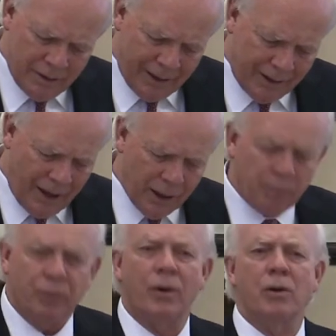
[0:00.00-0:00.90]
cannot
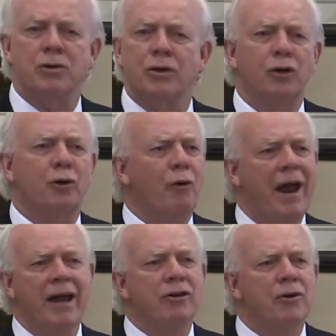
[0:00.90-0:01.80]
approach the
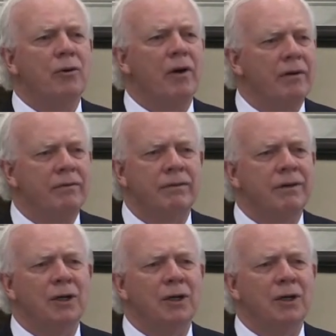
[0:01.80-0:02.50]
grandeur of